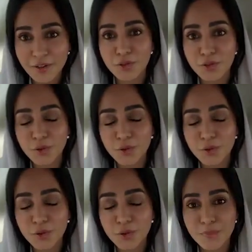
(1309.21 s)
Try to do
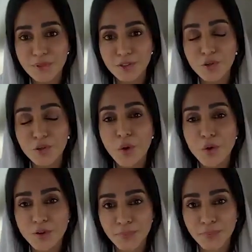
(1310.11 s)
this experiment in
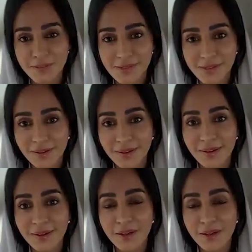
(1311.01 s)
your workplace.